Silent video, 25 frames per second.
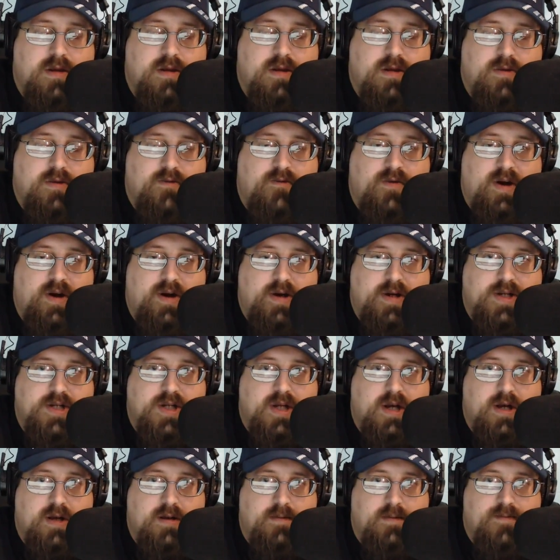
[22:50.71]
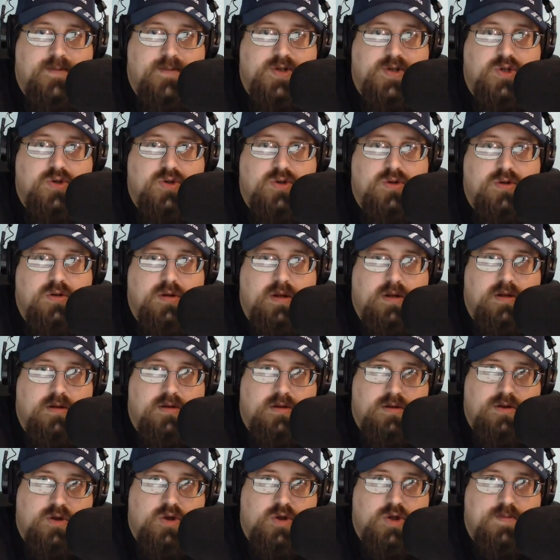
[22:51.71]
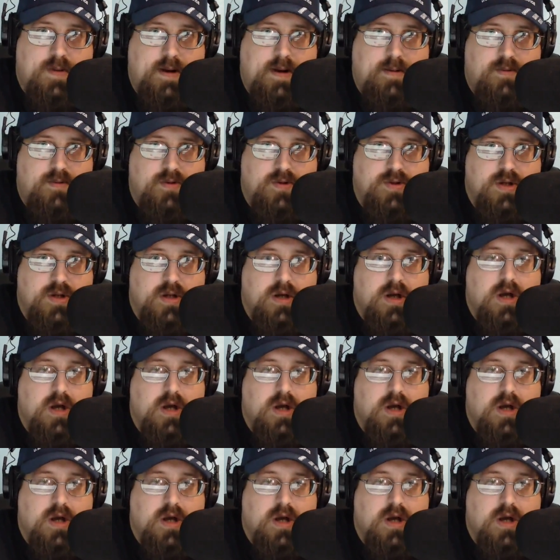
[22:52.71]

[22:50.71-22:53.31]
various newspapers.